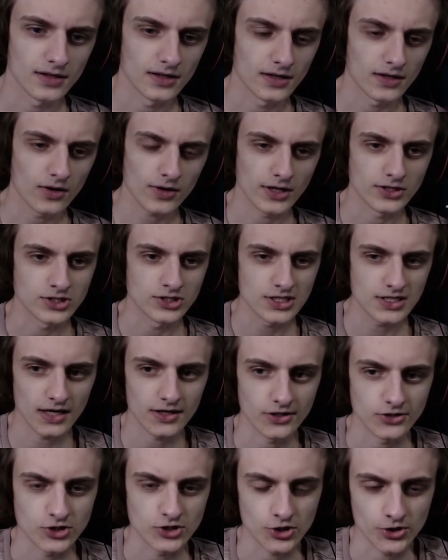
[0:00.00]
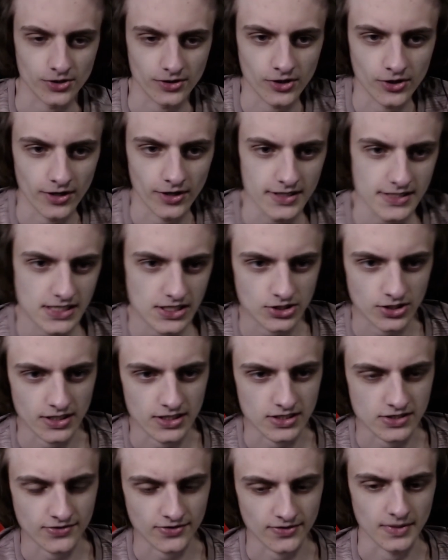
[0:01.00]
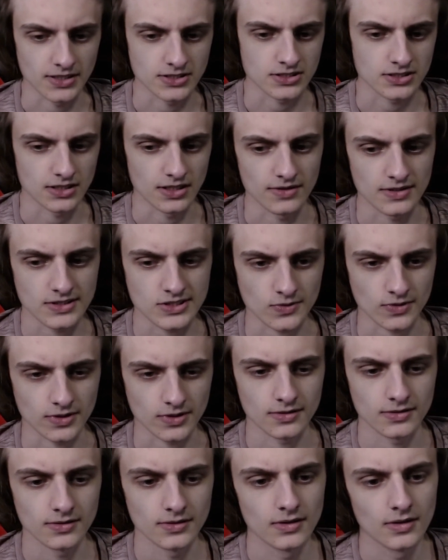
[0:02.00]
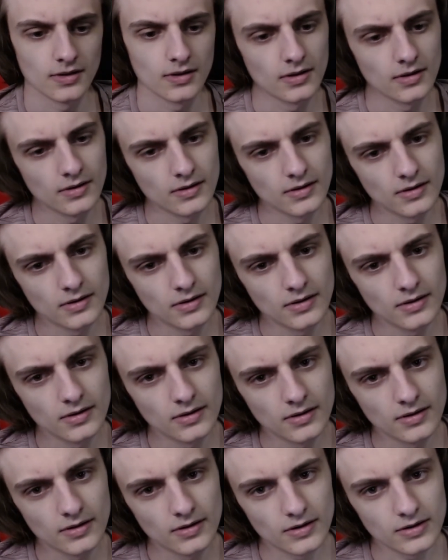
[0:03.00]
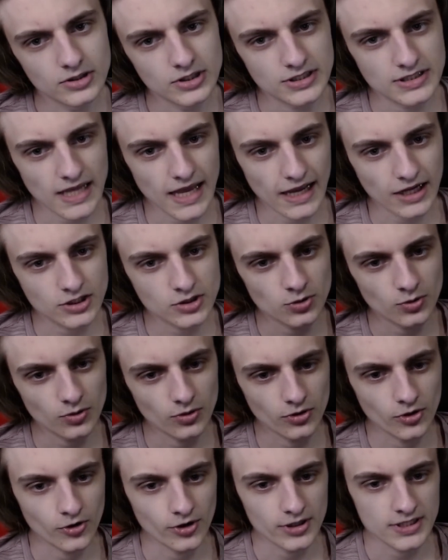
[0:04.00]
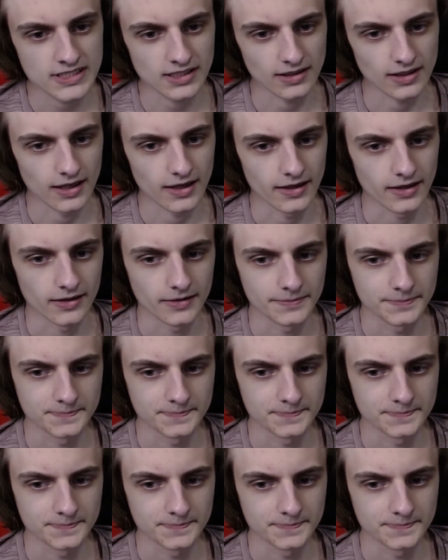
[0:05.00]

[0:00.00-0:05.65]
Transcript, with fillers: Okay, she got a tr crazy transformation in this one. She's actual crystalline.